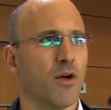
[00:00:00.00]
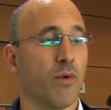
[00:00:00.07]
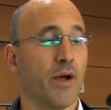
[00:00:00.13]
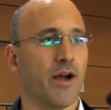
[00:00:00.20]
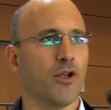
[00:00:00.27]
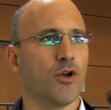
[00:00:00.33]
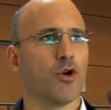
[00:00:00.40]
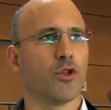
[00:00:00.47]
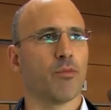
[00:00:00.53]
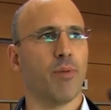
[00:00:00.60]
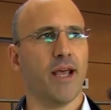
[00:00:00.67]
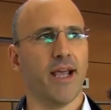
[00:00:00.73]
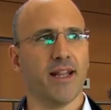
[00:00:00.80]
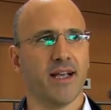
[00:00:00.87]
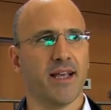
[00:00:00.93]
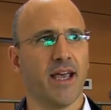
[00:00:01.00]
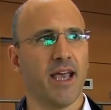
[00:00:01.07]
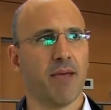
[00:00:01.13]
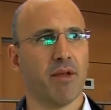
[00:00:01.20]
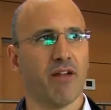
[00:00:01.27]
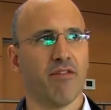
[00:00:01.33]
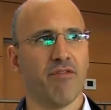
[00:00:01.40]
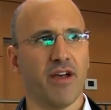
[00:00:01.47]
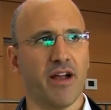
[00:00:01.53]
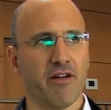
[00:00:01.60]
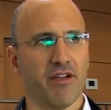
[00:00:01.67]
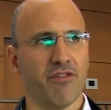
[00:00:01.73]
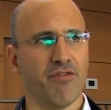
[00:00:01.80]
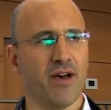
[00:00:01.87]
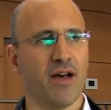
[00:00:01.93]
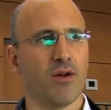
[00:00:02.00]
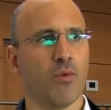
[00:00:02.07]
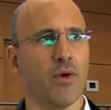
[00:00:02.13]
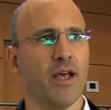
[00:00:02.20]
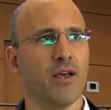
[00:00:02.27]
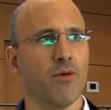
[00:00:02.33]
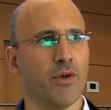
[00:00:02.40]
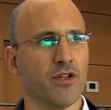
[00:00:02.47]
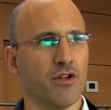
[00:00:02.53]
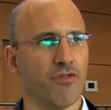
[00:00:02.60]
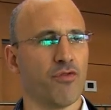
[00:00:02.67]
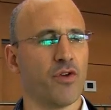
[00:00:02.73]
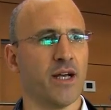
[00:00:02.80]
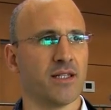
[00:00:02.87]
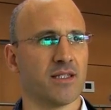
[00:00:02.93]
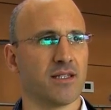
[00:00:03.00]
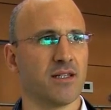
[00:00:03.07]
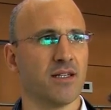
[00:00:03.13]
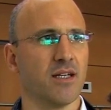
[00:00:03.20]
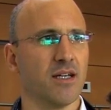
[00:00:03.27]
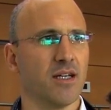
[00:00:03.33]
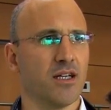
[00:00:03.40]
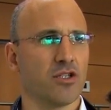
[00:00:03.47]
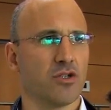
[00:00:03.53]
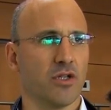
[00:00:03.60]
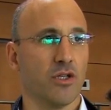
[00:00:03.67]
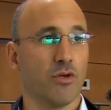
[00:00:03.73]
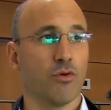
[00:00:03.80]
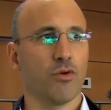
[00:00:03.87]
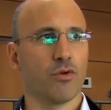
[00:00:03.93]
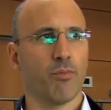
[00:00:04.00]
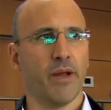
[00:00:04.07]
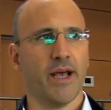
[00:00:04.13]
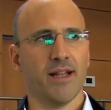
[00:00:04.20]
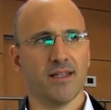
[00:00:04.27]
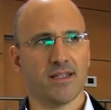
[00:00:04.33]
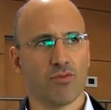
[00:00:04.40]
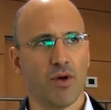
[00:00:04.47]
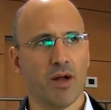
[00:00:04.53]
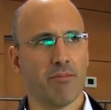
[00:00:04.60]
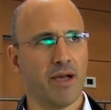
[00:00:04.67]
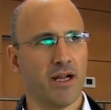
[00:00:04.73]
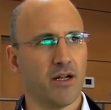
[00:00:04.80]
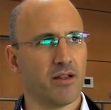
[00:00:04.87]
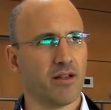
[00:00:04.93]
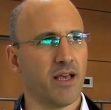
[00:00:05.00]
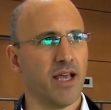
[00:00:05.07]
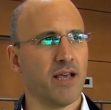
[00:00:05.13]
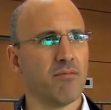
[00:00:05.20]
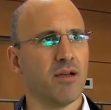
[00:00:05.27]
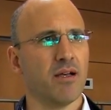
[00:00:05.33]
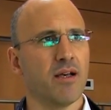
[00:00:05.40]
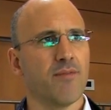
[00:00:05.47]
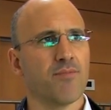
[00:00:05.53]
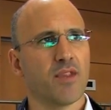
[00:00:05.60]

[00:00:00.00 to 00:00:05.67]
where you could play the game in a very fun way with your friends, so that you could play this 1-minute game,